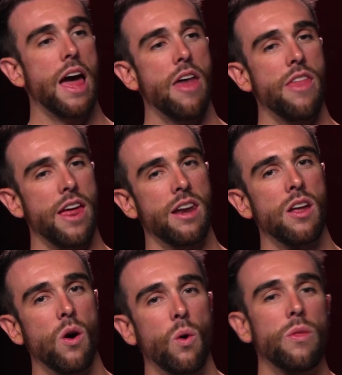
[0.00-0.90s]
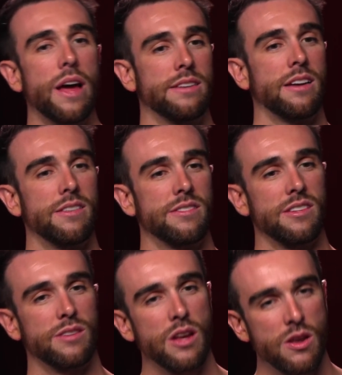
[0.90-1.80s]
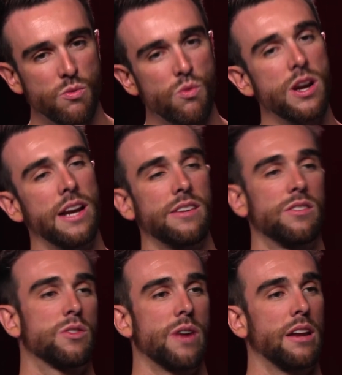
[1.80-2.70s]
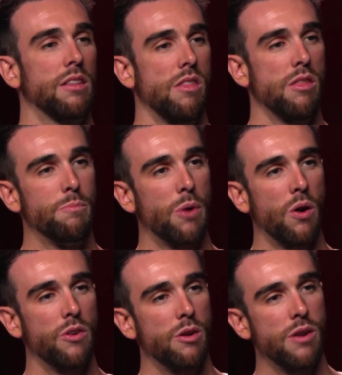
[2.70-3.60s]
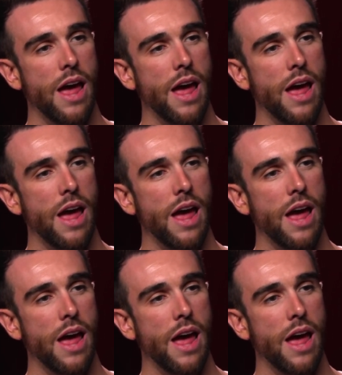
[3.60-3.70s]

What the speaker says: And then all that does is really strengthen the bond